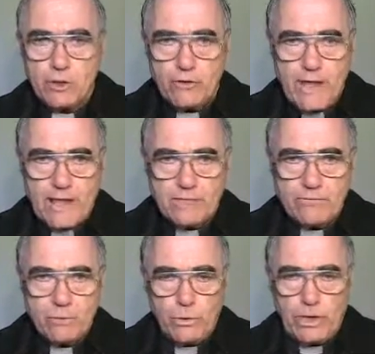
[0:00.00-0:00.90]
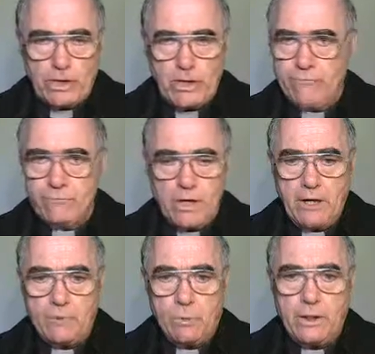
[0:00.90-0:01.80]
to the ends of the, wor- of,
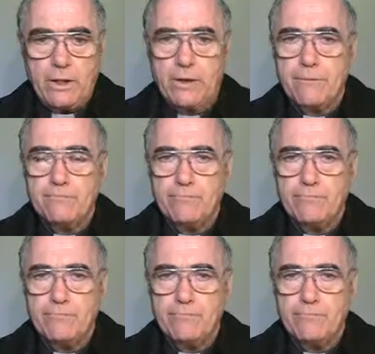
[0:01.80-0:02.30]
of the world,